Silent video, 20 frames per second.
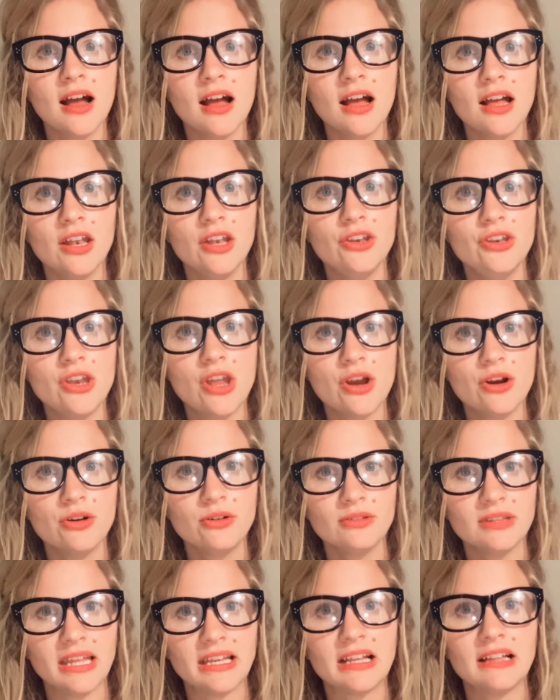
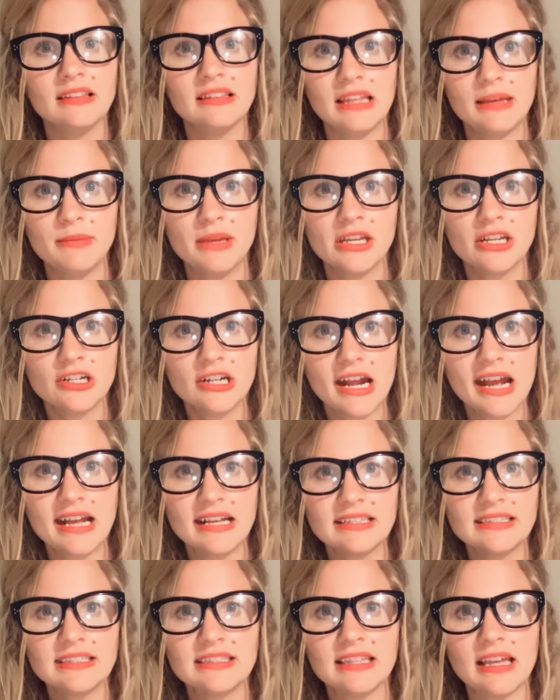note like a
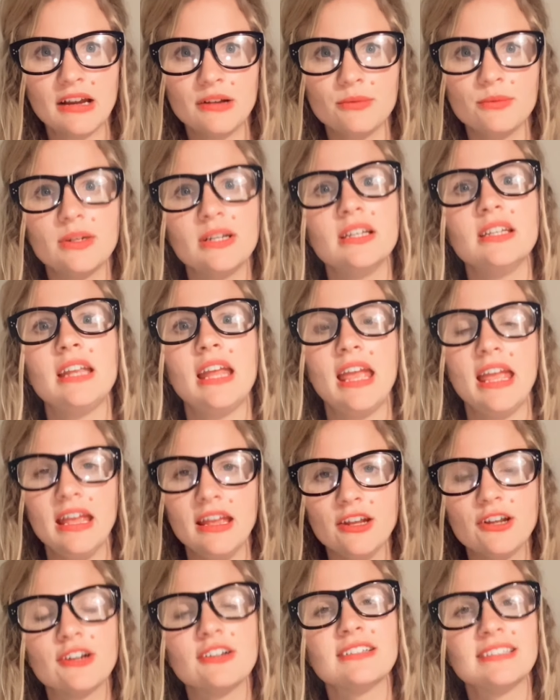lemongrass, that one
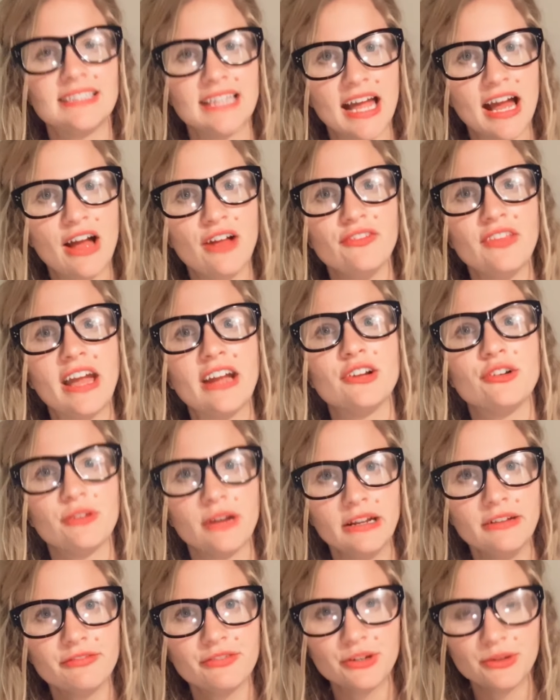anchors down that
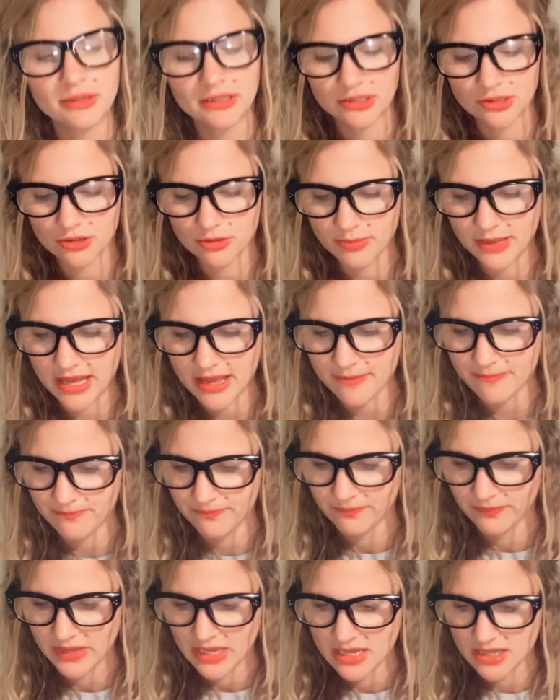grapefruit a little bit,
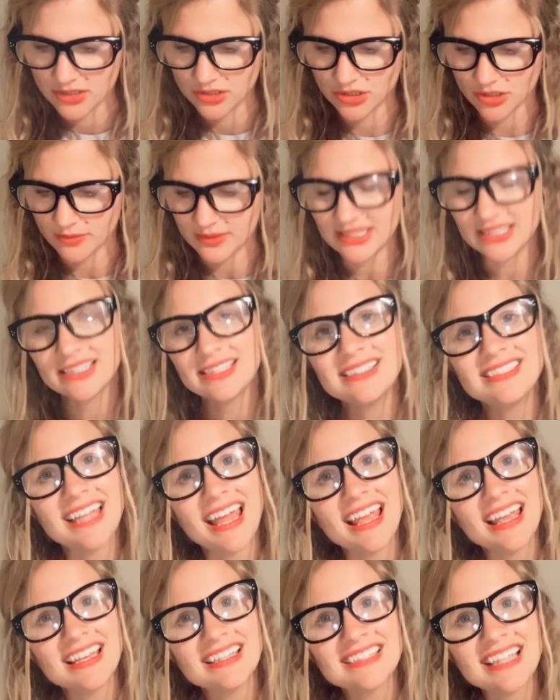so it
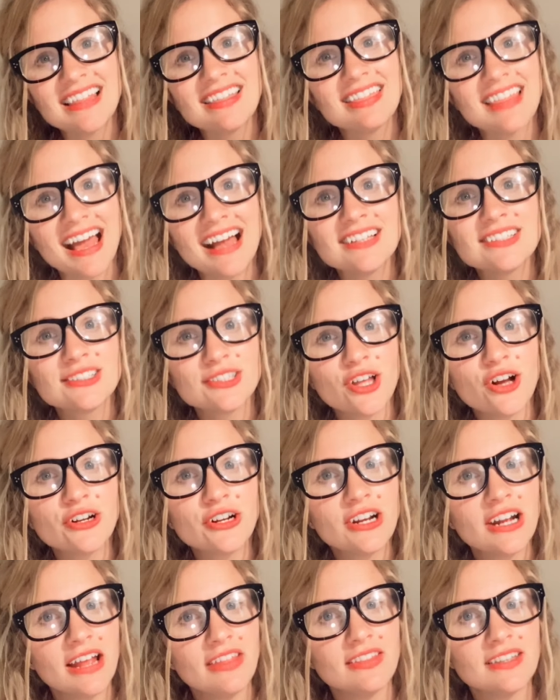stays and lasts
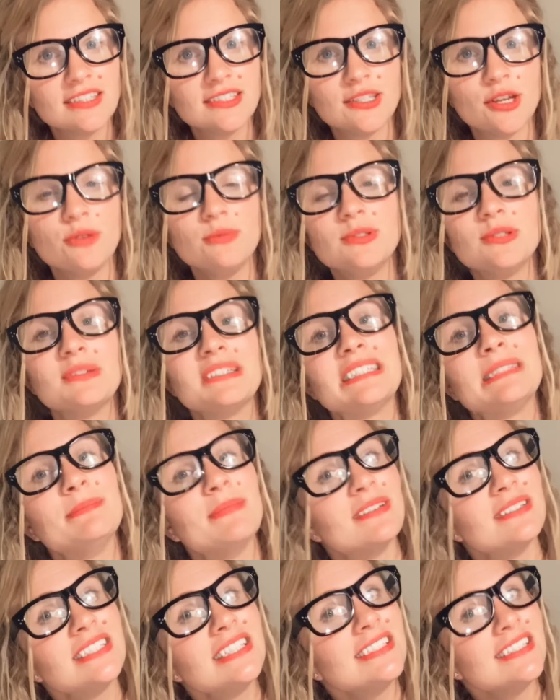longer in the soap, so it
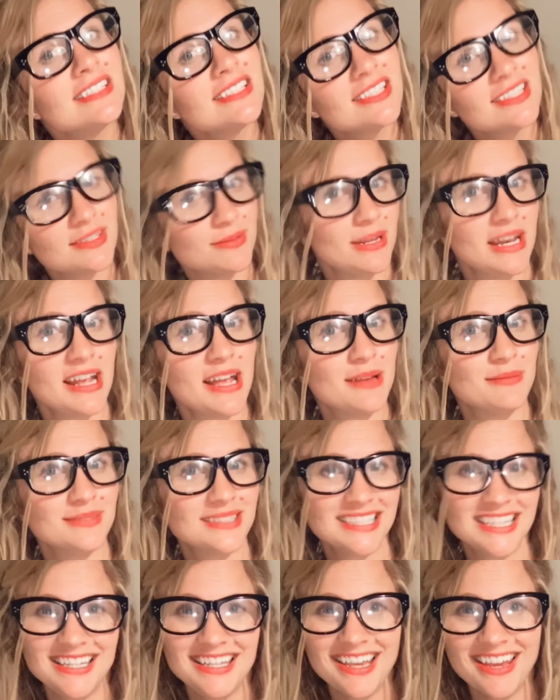smells delicious when it
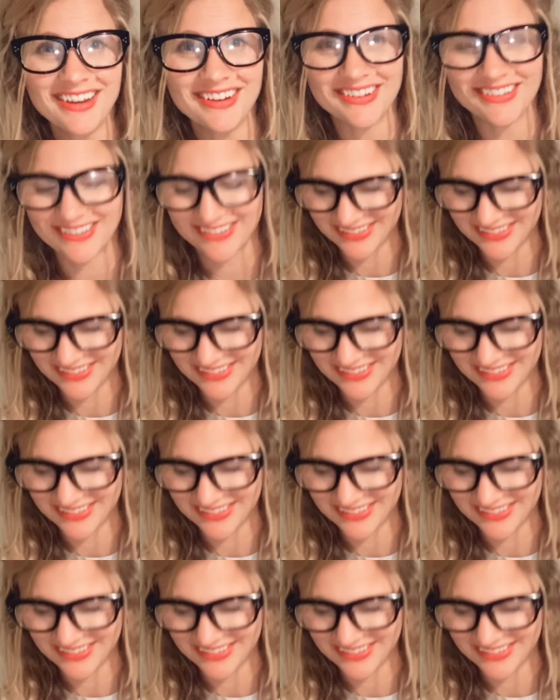comes to you.